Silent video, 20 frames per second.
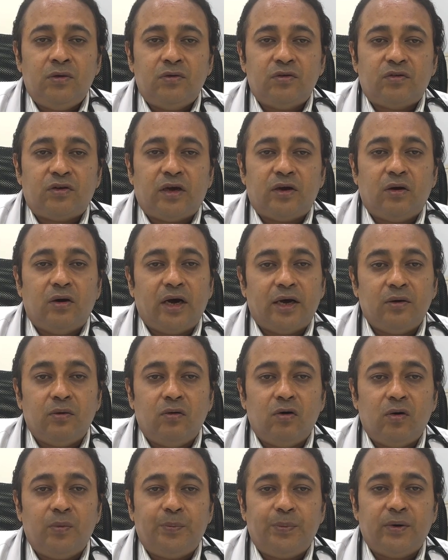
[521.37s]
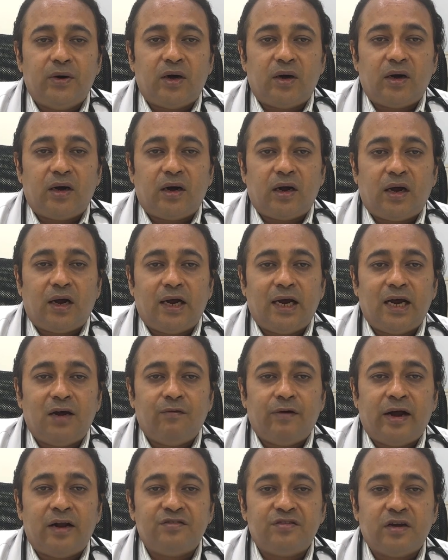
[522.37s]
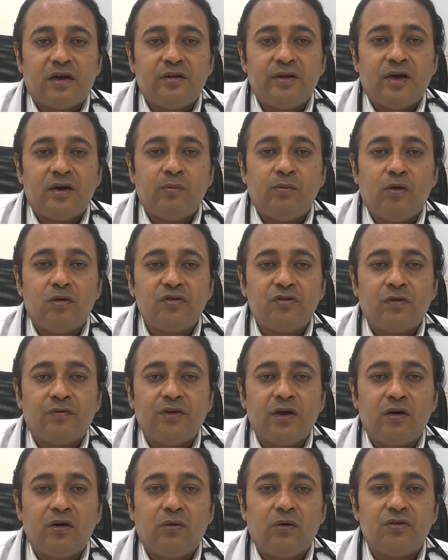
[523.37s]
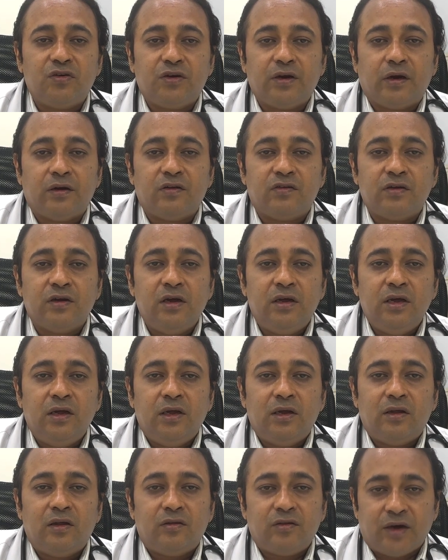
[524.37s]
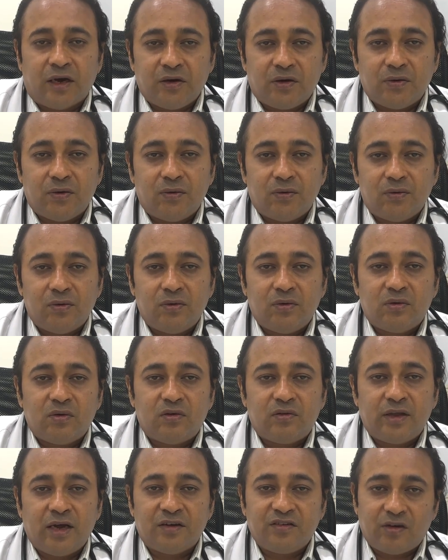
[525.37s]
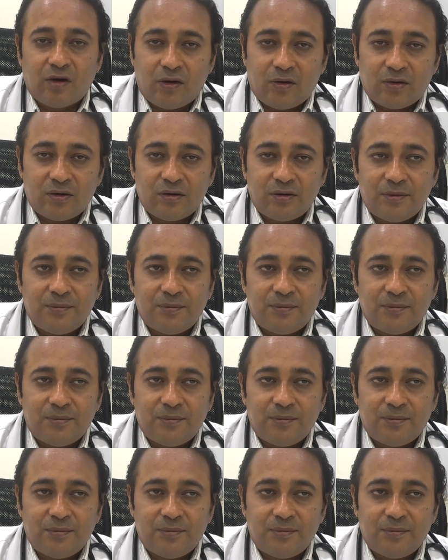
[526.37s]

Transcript: So I hope I have answered most of their questions. Thank you. Thanks a lot.